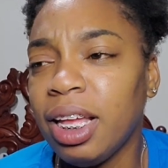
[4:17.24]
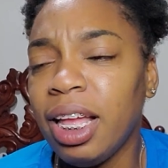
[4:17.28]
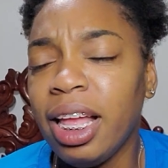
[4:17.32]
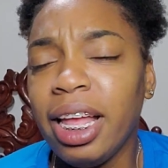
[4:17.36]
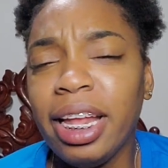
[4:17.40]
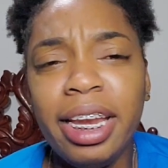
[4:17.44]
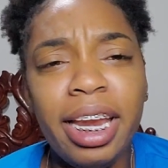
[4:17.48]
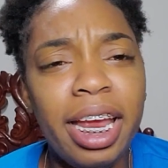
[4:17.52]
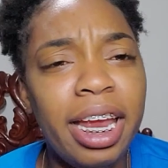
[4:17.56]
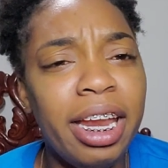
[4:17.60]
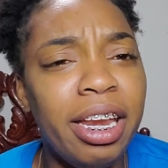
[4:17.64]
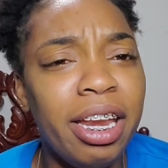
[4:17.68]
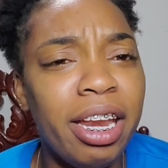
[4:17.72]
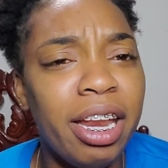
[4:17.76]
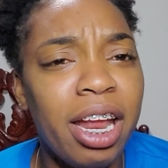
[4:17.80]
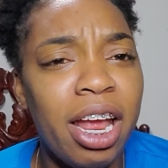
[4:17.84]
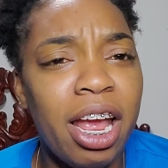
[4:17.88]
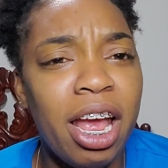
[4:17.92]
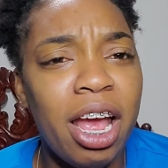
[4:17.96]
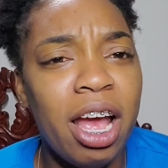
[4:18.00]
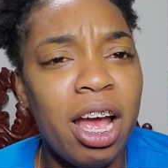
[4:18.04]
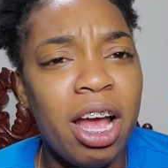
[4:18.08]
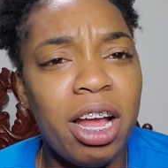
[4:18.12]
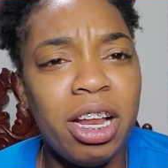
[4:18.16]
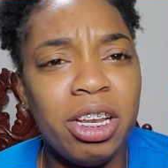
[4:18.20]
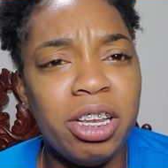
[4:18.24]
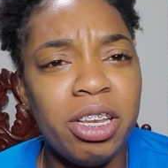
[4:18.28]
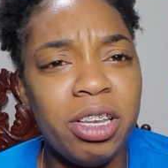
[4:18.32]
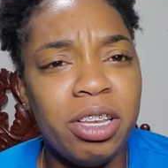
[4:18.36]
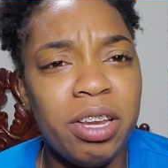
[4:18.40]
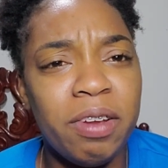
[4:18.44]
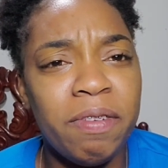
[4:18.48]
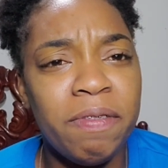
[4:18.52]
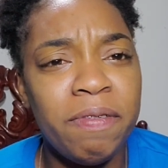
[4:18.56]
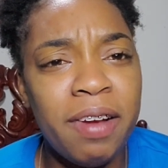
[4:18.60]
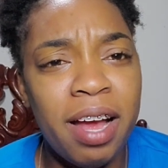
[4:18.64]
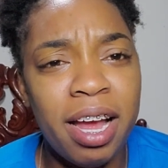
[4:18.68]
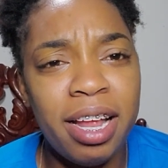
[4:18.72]
then the
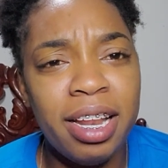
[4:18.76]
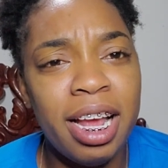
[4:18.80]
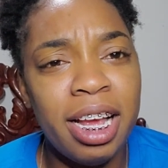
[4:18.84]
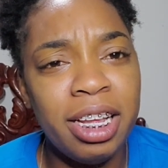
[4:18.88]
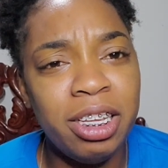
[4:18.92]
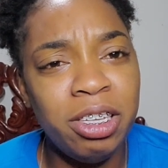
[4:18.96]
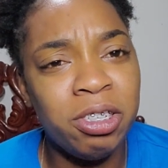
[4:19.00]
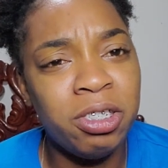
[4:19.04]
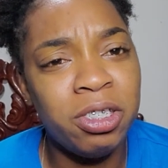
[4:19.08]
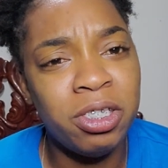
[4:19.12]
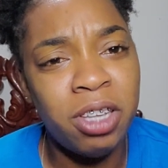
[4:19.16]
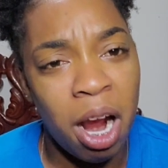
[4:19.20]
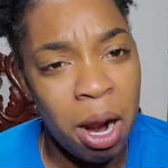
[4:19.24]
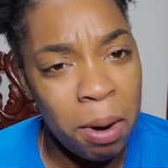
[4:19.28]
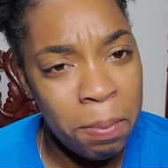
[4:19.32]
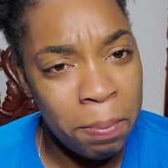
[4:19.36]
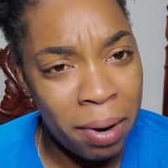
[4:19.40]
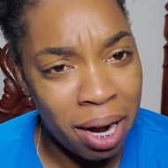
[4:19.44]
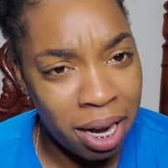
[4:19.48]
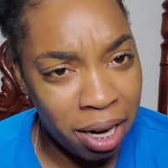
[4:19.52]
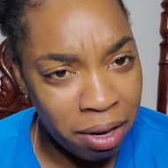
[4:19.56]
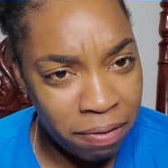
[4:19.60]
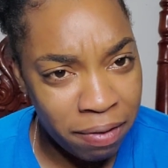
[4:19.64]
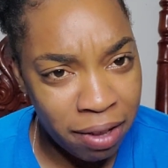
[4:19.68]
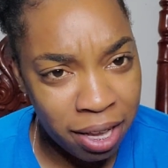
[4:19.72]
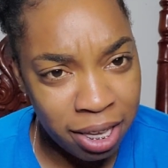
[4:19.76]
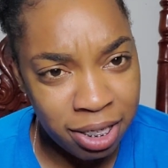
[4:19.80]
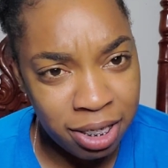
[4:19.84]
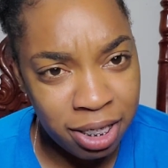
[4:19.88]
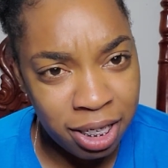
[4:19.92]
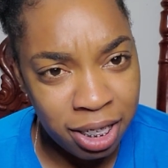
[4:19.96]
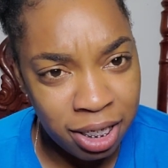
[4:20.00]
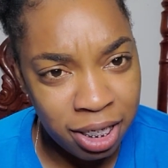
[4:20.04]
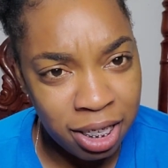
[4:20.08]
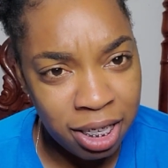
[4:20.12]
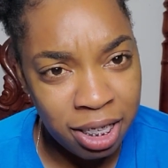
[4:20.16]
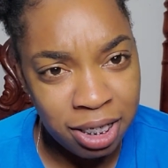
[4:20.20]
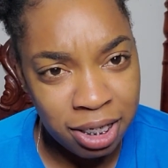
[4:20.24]
fact that you start manifesting
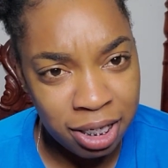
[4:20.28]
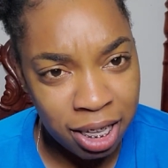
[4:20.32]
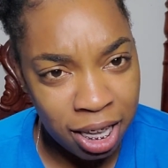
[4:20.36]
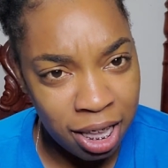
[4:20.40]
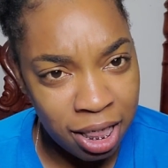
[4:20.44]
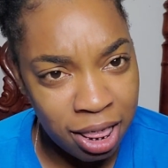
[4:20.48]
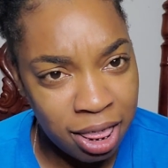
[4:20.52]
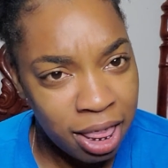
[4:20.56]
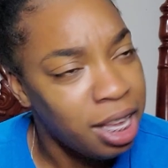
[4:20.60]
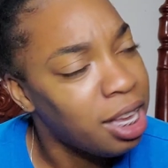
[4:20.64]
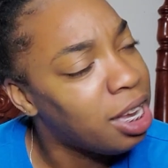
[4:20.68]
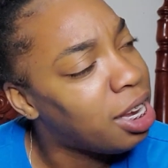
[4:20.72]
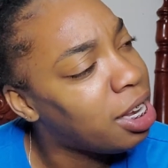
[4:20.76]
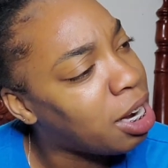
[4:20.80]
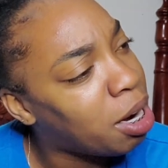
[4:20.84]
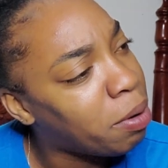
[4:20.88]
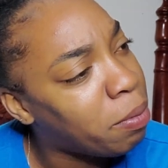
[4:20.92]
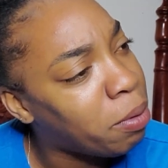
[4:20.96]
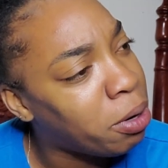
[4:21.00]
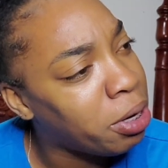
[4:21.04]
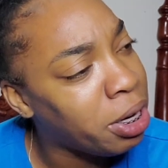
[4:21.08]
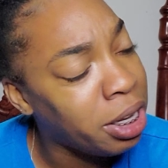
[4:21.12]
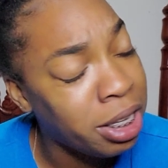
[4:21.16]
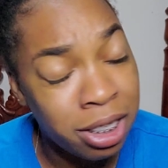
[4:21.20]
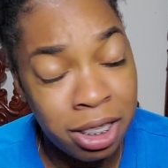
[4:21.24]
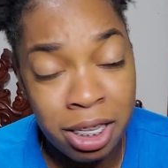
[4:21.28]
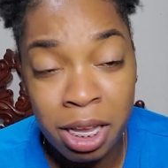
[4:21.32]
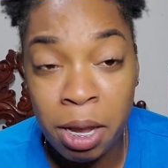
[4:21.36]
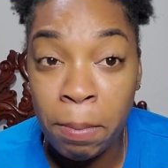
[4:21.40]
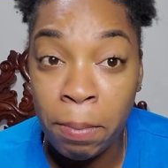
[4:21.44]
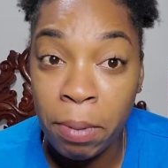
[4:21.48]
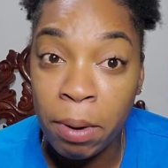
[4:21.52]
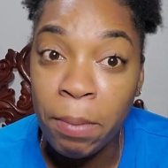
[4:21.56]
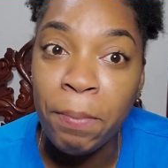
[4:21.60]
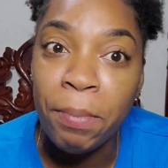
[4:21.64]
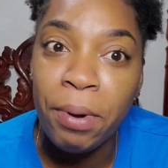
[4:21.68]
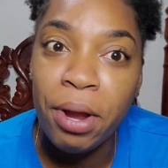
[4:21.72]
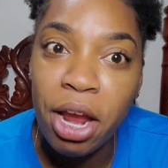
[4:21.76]
these things, thinking about these things,
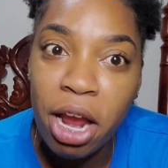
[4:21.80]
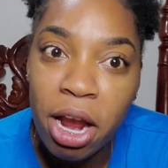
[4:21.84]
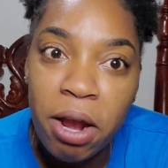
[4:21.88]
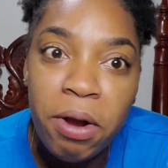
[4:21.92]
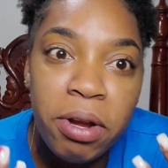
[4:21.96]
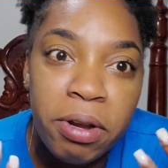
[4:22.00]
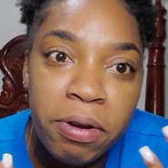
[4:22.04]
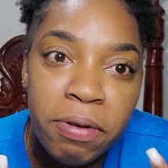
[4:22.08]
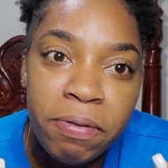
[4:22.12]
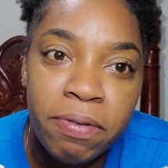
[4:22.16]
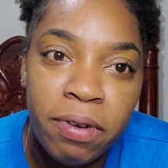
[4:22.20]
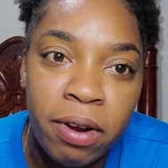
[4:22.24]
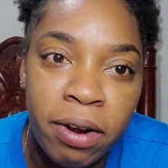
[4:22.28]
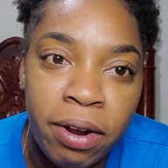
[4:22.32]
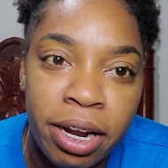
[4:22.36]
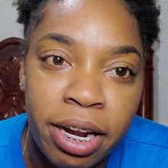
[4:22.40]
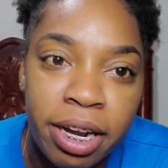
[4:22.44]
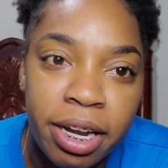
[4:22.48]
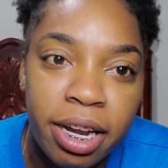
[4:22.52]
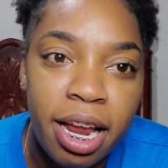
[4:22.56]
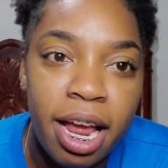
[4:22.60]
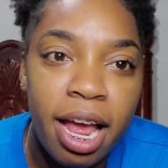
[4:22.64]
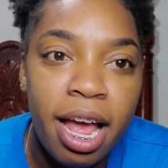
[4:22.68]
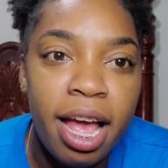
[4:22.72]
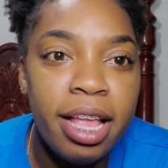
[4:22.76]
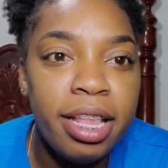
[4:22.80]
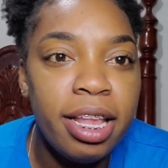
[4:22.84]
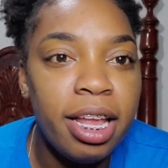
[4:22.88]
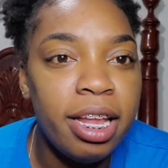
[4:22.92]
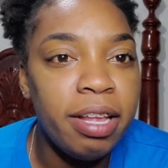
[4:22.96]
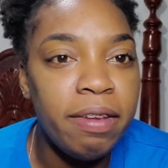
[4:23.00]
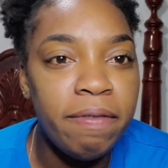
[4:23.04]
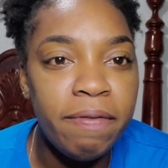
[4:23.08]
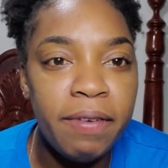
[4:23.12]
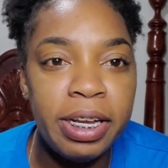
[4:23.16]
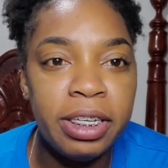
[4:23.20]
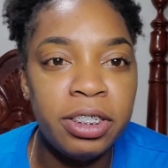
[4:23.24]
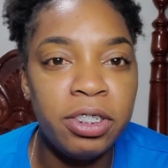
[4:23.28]
preparing for it, then
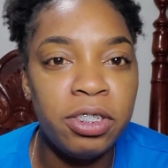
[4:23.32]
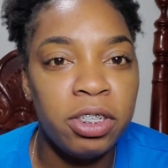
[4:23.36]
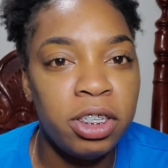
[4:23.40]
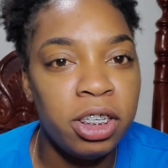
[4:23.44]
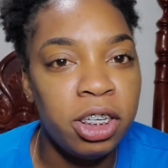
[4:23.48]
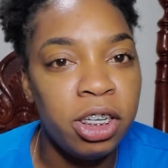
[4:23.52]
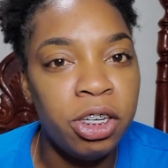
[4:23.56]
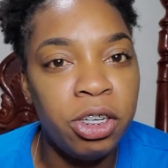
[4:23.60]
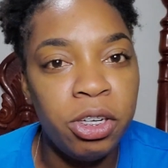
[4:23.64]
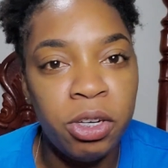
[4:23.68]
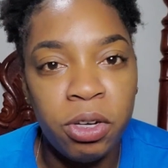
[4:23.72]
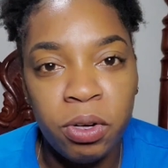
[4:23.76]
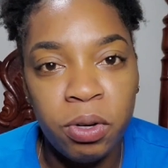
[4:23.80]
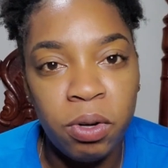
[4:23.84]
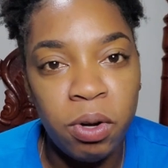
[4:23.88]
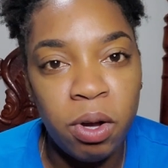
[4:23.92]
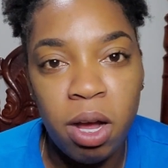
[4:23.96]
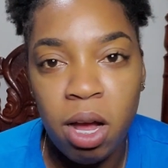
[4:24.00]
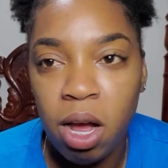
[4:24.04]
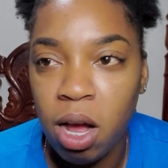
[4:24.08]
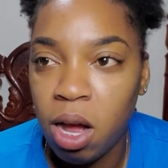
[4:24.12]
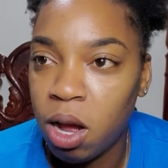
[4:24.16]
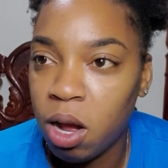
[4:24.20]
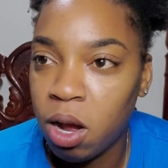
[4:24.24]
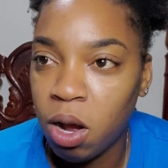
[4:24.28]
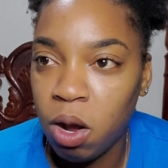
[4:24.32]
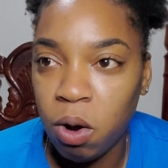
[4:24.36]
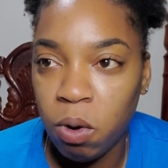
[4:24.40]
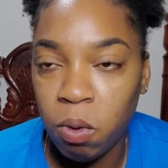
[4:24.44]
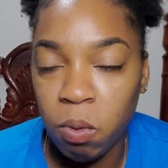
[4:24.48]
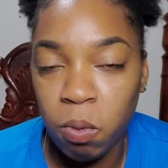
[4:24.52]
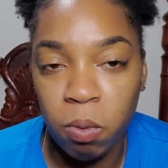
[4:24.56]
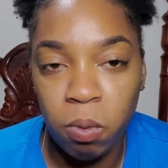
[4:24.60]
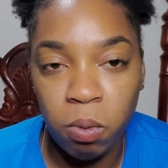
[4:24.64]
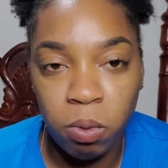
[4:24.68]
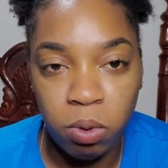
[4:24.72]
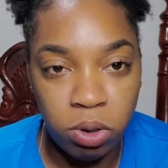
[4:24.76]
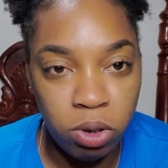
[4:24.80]
eventually you're
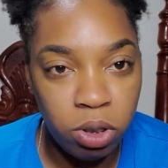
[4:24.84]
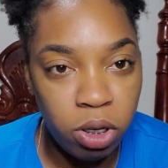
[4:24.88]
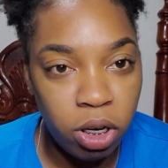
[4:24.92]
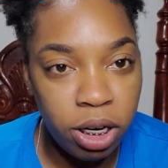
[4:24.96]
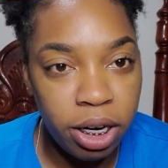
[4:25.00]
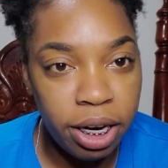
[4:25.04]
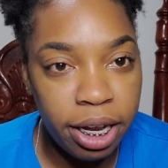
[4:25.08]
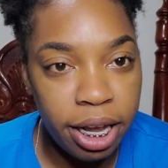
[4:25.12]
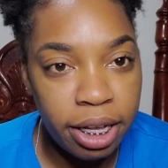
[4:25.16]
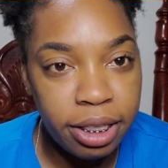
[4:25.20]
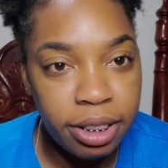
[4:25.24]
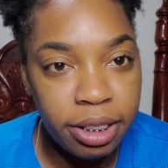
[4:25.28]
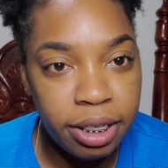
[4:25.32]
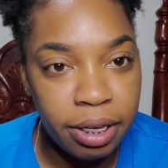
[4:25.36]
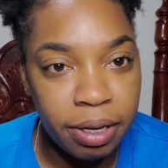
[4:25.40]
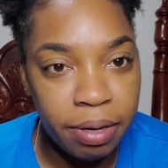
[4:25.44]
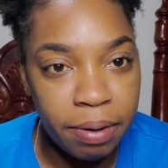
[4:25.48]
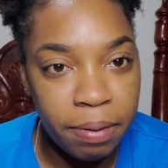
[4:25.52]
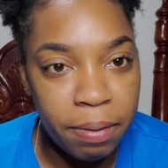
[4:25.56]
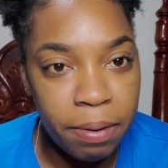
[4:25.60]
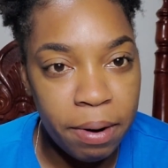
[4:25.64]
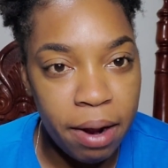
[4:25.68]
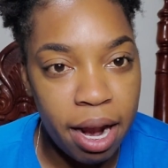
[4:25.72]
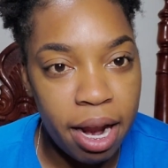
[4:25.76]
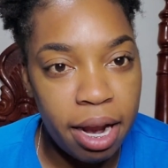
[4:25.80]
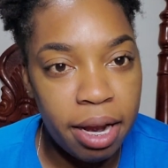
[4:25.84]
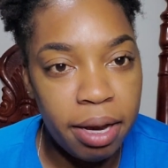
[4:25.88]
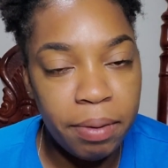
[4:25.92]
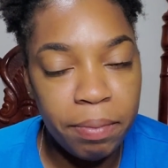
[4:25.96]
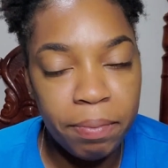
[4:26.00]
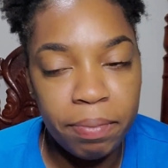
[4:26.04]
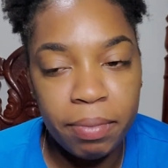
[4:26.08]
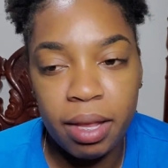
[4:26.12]
gonna get it, right?